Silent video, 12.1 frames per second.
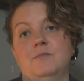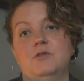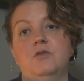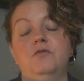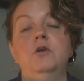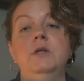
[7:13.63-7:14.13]

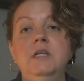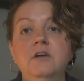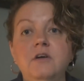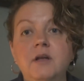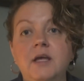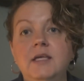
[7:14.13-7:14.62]
So if you're
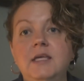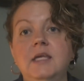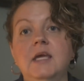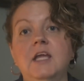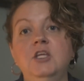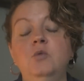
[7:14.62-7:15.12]
near an IKEA
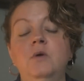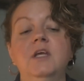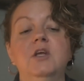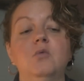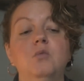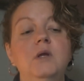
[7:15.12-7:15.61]
and you want to
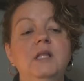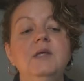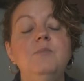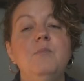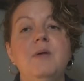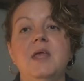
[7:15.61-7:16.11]
get a
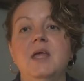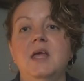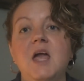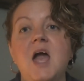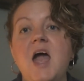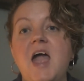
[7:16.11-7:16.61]
really
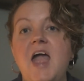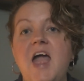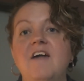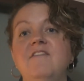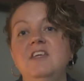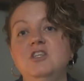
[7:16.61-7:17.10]
big,
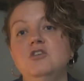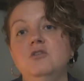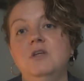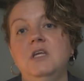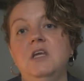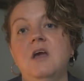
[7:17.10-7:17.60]

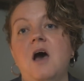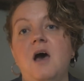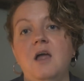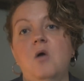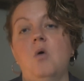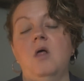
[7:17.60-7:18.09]
heavy-duty,
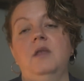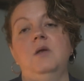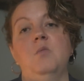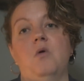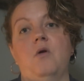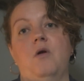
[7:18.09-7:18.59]
high-quality
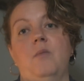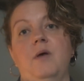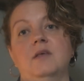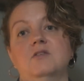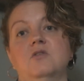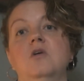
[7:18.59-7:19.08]
mortar and
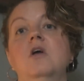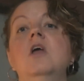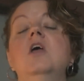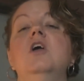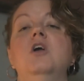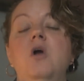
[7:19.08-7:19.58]
pestle,
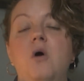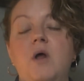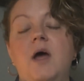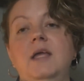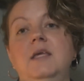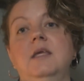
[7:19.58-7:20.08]
go to
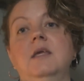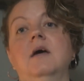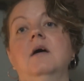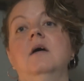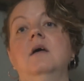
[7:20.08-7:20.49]
IKEA,